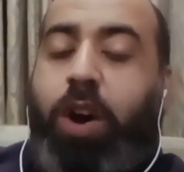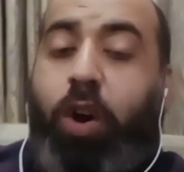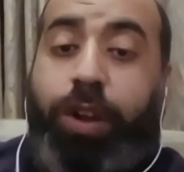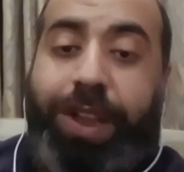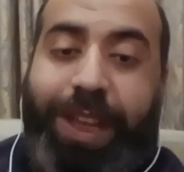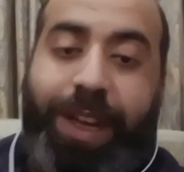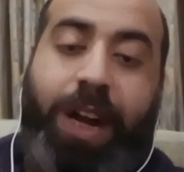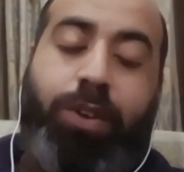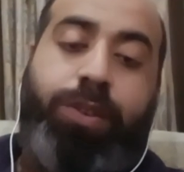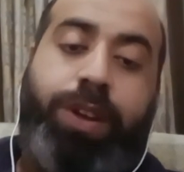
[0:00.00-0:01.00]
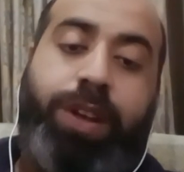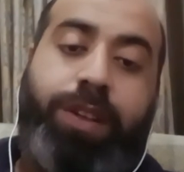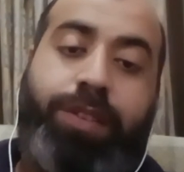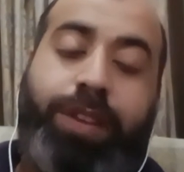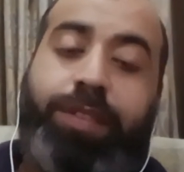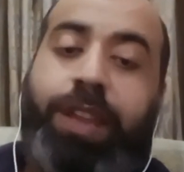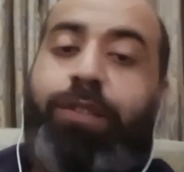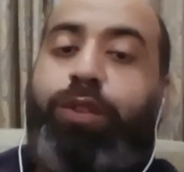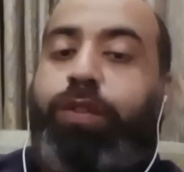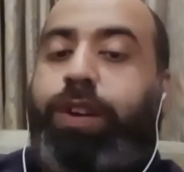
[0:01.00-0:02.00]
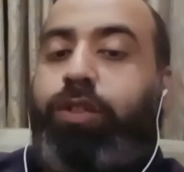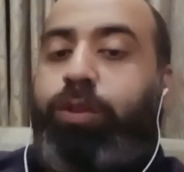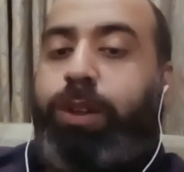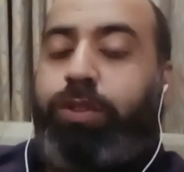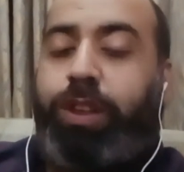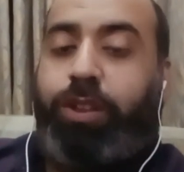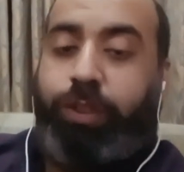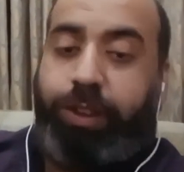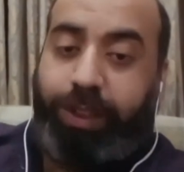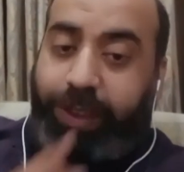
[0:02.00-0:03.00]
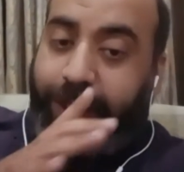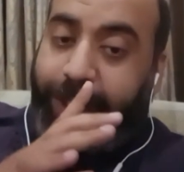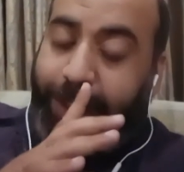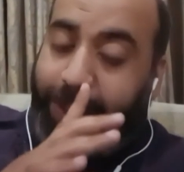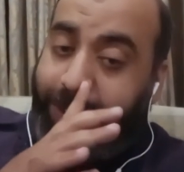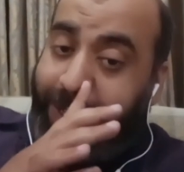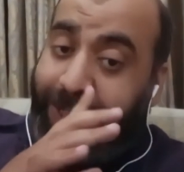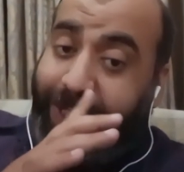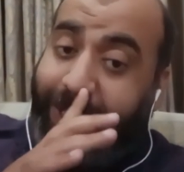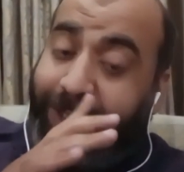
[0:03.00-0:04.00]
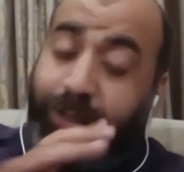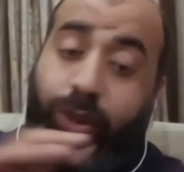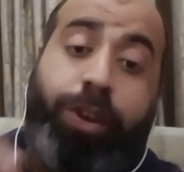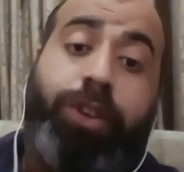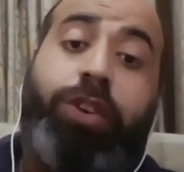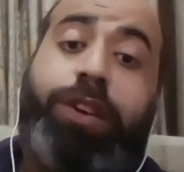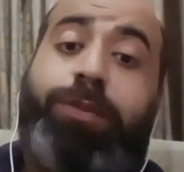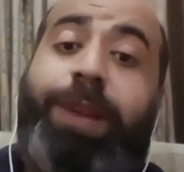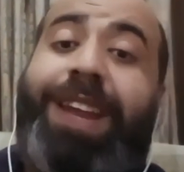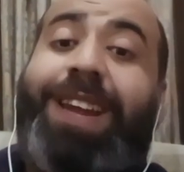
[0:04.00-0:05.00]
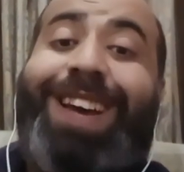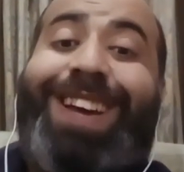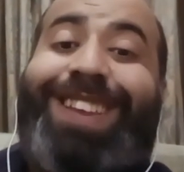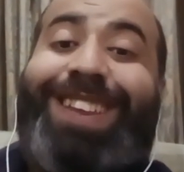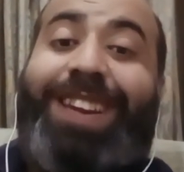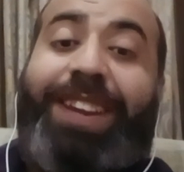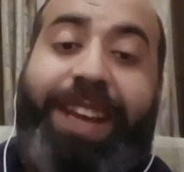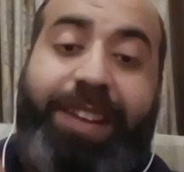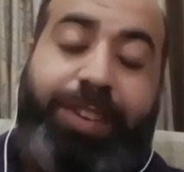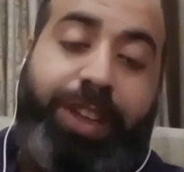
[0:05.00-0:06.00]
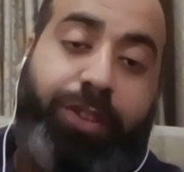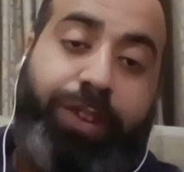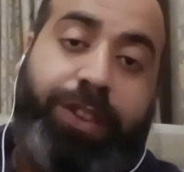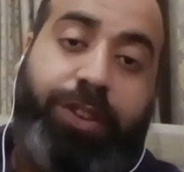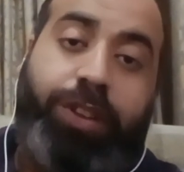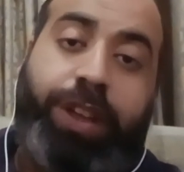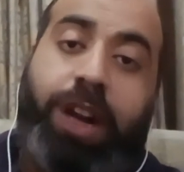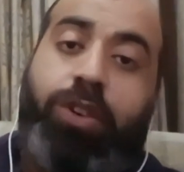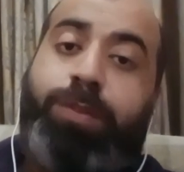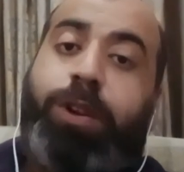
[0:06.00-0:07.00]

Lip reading: on the ground since 7th of October 2023 in Gaza, and he is going to explain the real situation on the ground.